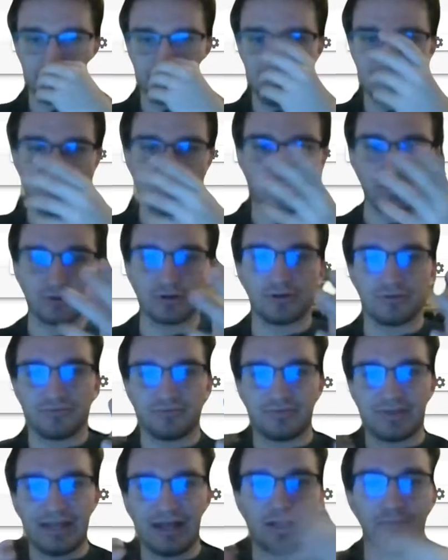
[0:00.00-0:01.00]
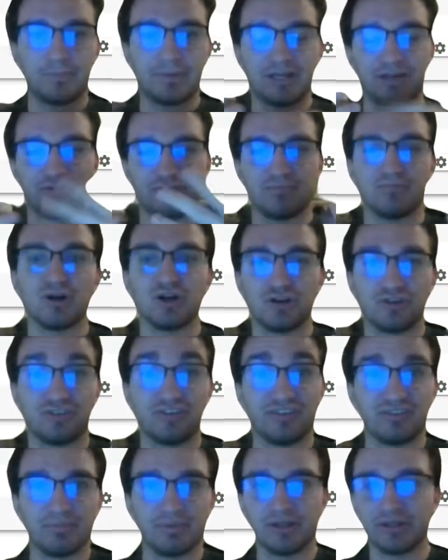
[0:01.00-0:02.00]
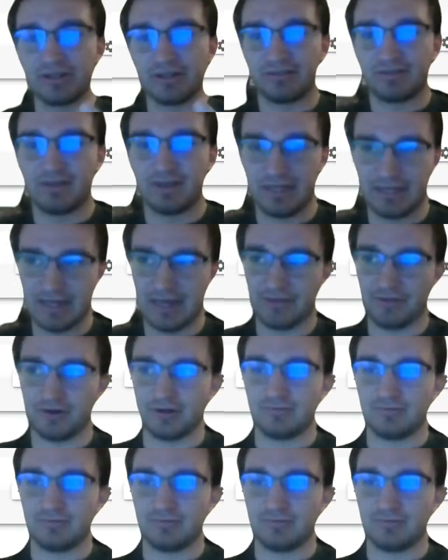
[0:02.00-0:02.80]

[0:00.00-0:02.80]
sort of helping us merge these abilities together.